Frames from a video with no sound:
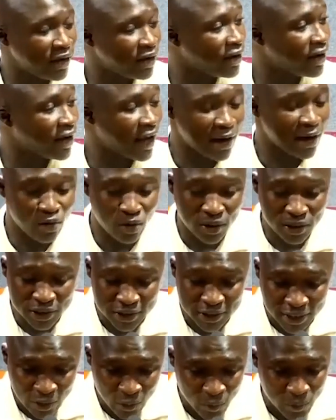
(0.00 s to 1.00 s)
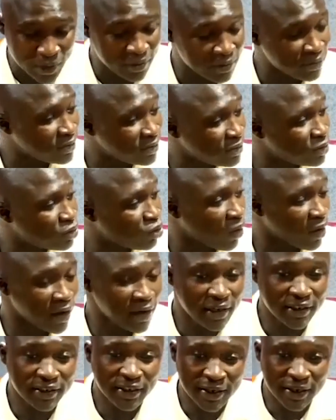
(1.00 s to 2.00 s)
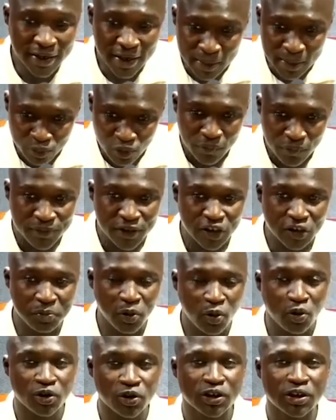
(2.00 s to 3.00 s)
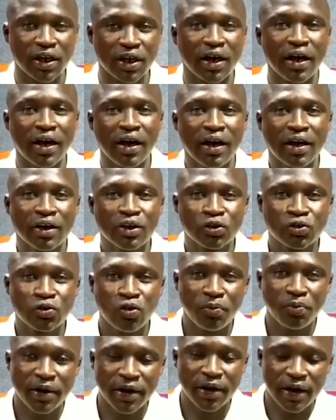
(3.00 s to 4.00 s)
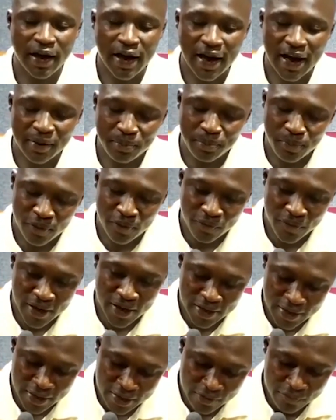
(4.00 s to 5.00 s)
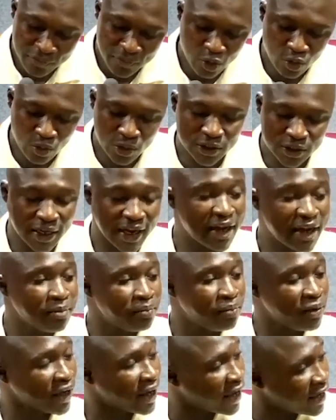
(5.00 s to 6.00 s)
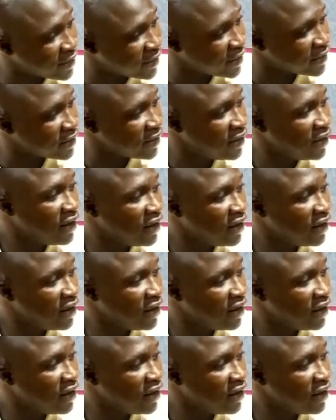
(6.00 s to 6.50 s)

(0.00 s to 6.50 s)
They are not genuine to release the names of this because so many high-profile individuals are implicated.